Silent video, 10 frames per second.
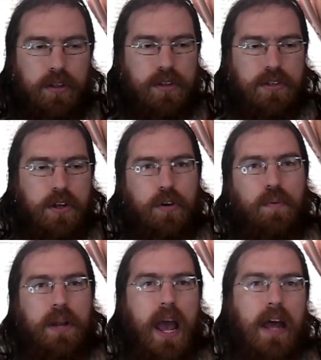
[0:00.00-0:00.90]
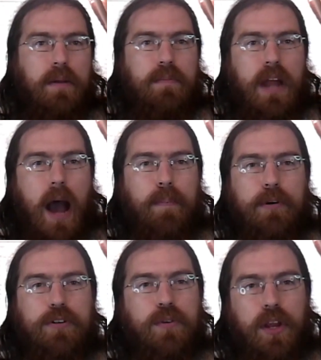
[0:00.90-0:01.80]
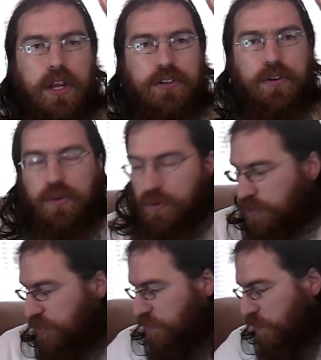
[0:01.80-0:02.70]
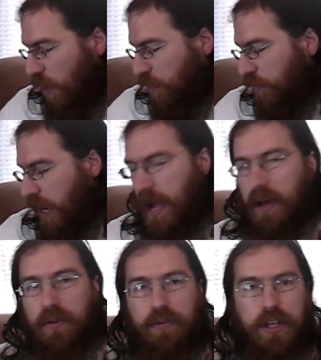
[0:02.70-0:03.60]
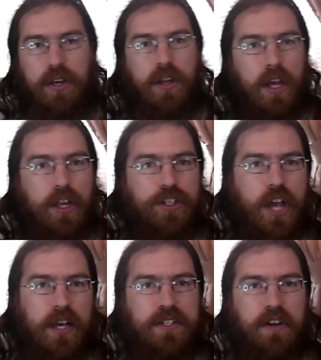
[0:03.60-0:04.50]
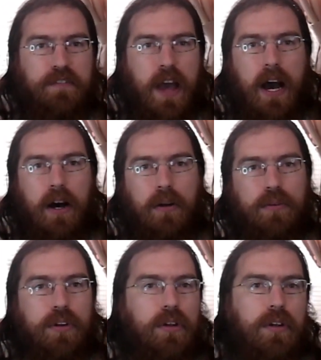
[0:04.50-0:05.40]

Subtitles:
So when I had an opportunity to just walk around and check stuff out,